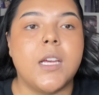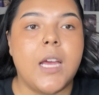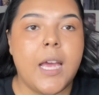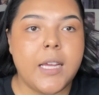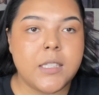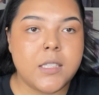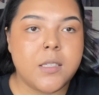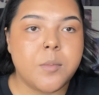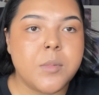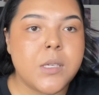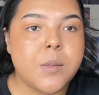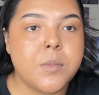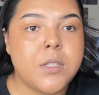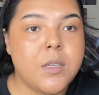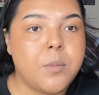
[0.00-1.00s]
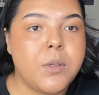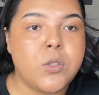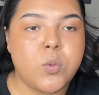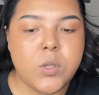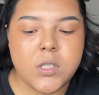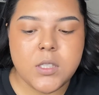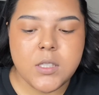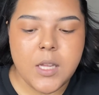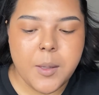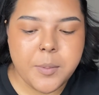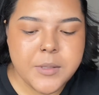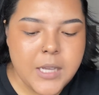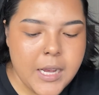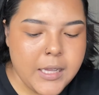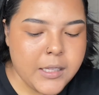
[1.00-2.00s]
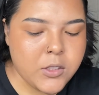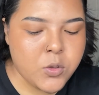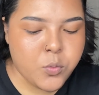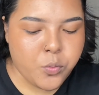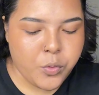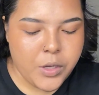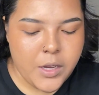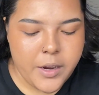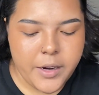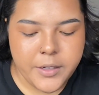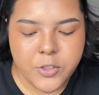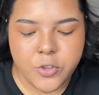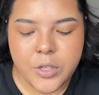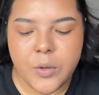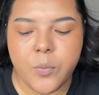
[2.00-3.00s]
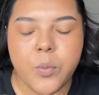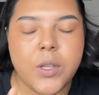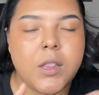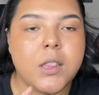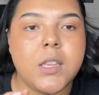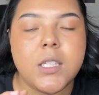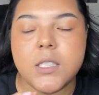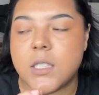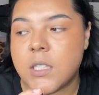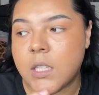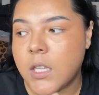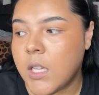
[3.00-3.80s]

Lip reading: And sometimes in between steps, I like to rehydrate with this